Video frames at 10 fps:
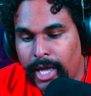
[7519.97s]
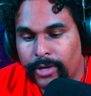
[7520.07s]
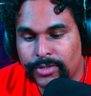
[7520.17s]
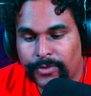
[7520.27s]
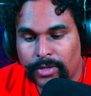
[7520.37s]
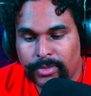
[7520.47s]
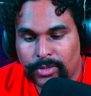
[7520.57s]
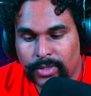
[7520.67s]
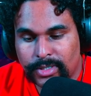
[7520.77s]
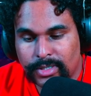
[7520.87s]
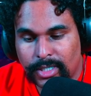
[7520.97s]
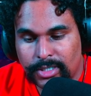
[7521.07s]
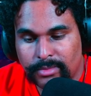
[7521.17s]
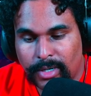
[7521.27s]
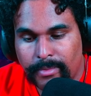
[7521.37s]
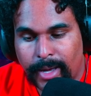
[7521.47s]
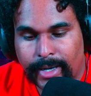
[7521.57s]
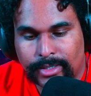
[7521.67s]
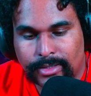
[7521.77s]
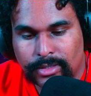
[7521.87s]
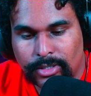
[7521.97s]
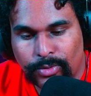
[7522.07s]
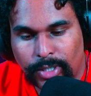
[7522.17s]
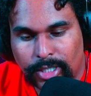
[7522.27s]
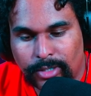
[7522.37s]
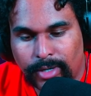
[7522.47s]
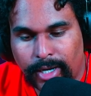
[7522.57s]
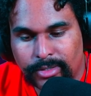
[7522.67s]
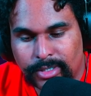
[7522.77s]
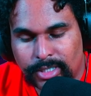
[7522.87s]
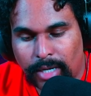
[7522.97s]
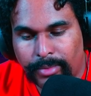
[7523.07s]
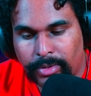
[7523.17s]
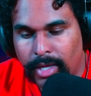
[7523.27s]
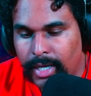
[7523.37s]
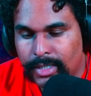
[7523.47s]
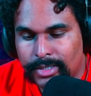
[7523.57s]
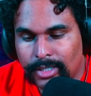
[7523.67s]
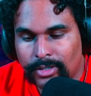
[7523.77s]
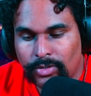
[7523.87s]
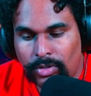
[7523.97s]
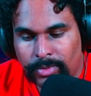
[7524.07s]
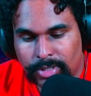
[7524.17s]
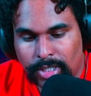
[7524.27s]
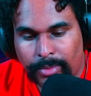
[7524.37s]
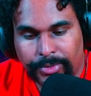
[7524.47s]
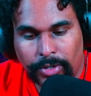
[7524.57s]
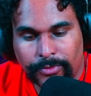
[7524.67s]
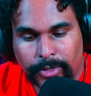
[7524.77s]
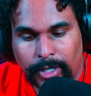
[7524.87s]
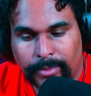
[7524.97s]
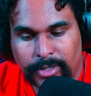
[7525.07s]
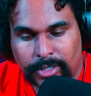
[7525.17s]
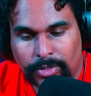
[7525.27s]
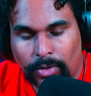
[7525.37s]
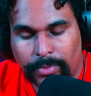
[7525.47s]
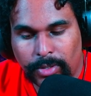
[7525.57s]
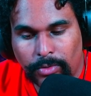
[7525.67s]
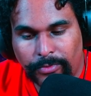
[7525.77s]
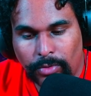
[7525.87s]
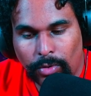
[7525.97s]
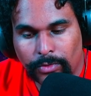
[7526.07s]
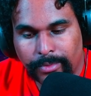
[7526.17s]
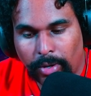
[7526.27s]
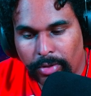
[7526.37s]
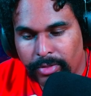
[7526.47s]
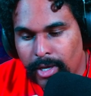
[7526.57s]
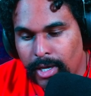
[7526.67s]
He was followed in quick succession by Max, who hit the ground and stumbled, Sarah, who almost tumbled over him, and then Colby, who flew over both,